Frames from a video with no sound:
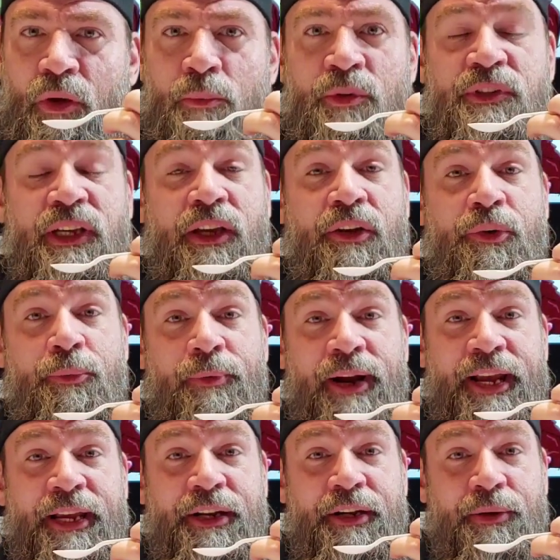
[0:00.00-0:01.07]
almost like an
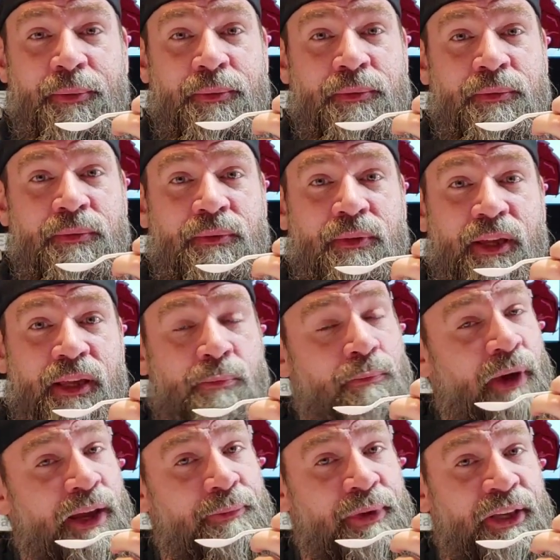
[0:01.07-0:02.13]
oregano it
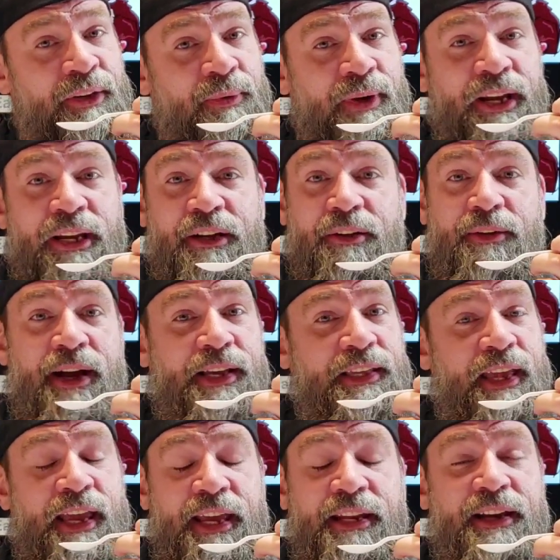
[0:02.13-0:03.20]
might be an oregano. I
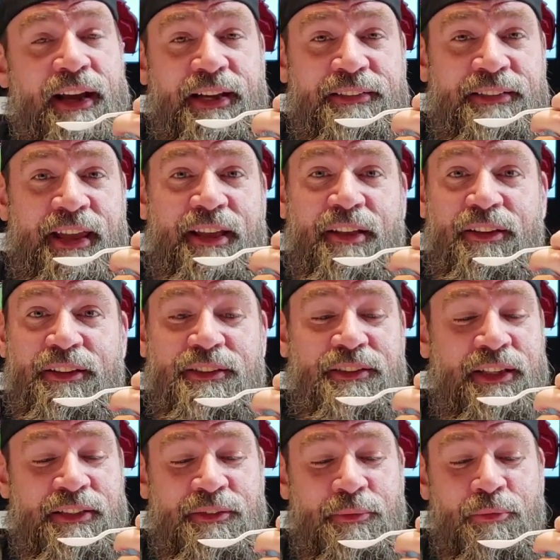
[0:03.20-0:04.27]
cannot tell. It's
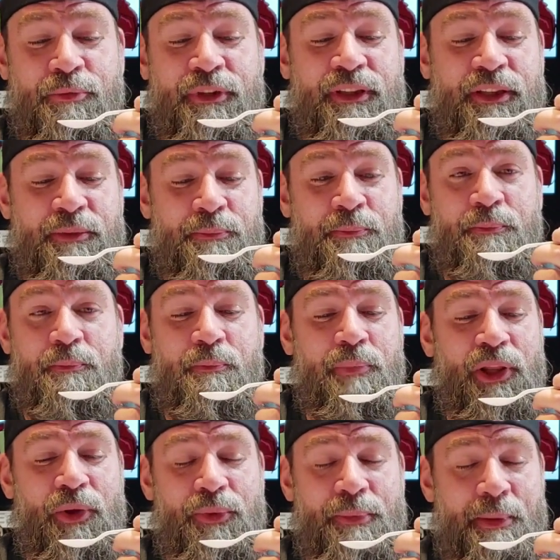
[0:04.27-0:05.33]
it's really
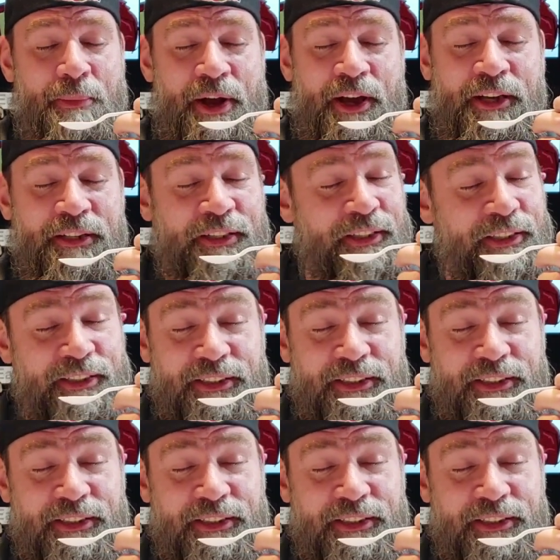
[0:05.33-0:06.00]
blowing my mind.